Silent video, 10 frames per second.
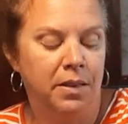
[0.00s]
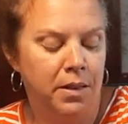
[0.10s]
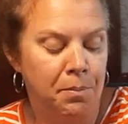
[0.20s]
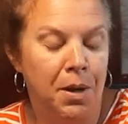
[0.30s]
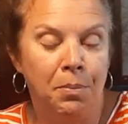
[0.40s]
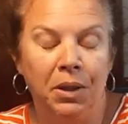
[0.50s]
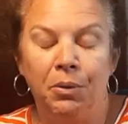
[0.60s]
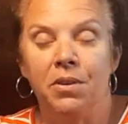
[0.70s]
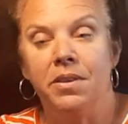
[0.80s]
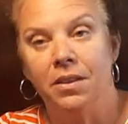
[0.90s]
the bubbly
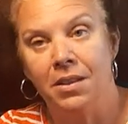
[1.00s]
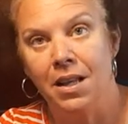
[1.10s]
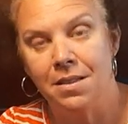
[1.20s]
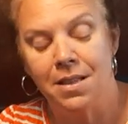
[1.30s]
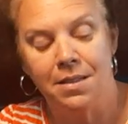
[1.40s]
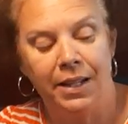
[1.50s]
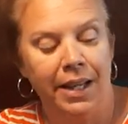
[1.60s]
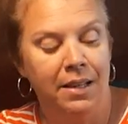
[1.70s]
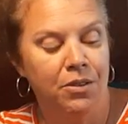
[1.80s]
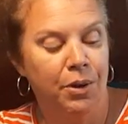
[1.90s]
was still 10 cents a
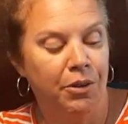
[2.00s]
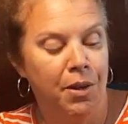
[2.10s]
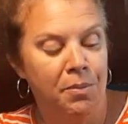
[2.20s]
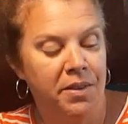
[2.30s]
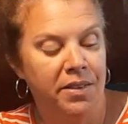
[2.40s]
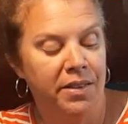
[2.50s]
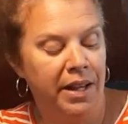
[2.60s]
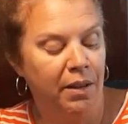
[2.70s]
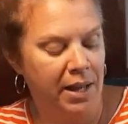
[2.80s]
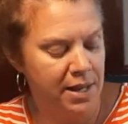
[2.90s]
can, so I grabbed,
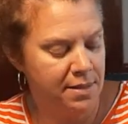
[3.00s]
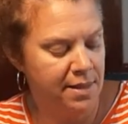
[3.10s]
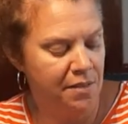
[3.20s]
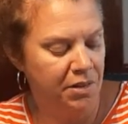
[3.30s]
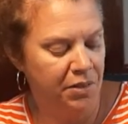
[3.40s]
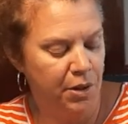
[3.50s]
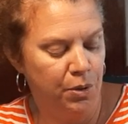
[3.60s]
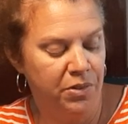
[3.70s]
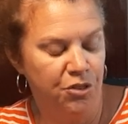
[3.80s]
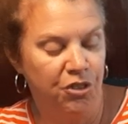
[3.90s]
they only had seven of
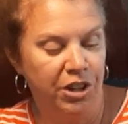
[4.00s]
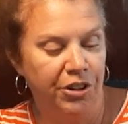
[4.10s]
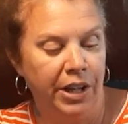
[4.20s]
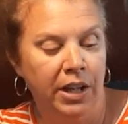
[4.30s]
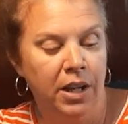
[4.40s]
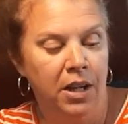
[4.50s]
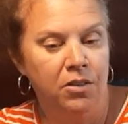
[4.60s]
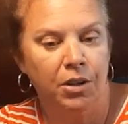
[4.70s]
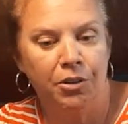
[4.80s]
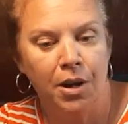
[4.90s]
those, the cherry,
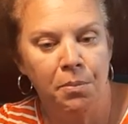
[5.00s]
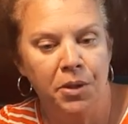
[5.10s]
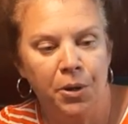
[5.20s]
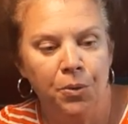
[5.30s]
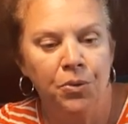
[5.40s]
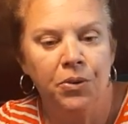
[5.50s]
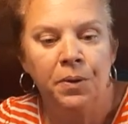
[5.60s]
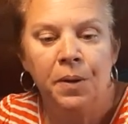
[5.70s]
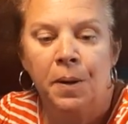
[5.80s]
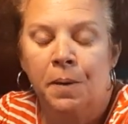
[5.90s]
so I grabbed those.
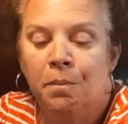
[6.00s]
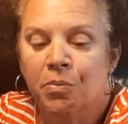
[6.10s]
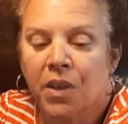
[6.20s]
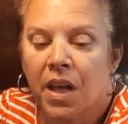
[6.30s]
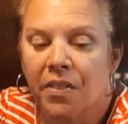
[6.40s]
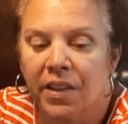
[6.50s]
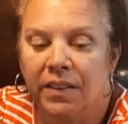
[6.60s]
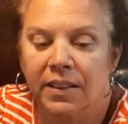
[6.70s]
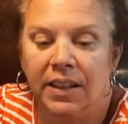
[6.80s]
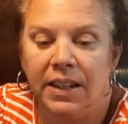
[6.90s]

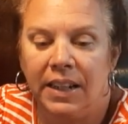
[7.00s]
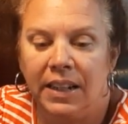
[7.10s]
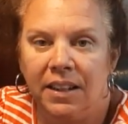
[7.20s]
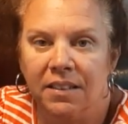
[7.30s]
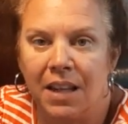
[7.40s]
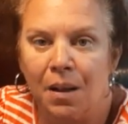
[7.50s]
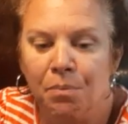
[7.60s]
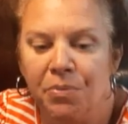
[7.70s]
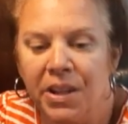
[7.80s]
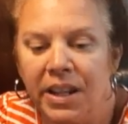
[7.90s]
And these,
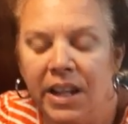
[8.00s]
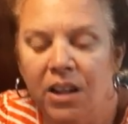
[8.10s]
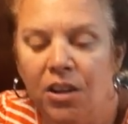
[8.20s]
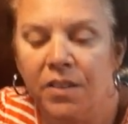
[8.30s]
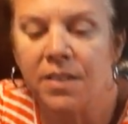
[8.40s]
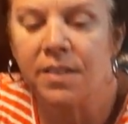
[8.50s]
I'm thinking, are the